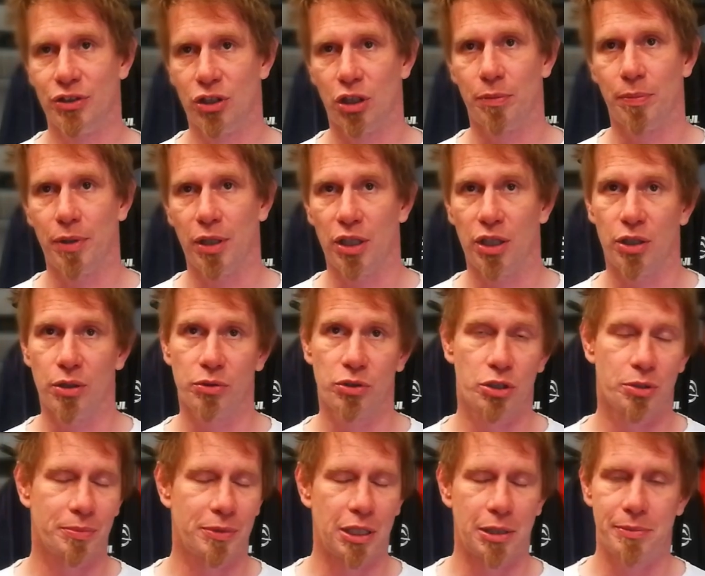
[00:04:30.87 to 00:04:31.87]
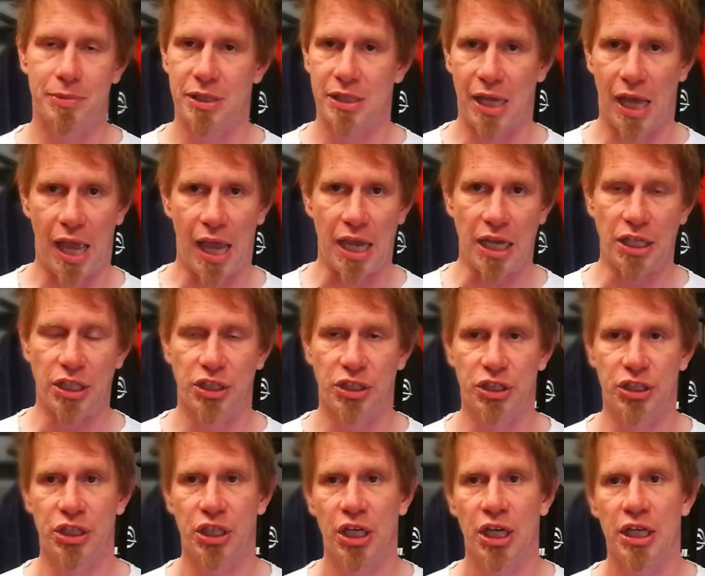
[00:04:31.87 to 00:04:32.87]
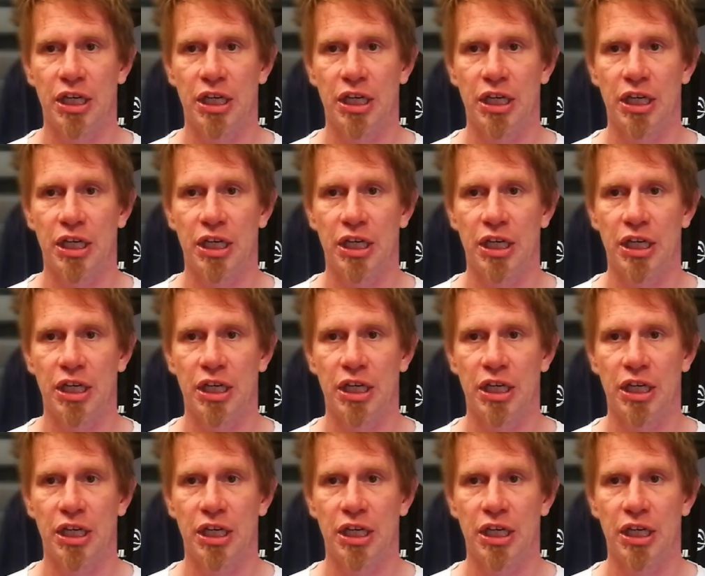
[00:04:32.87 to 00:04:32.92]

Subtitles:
W, sometimes an H.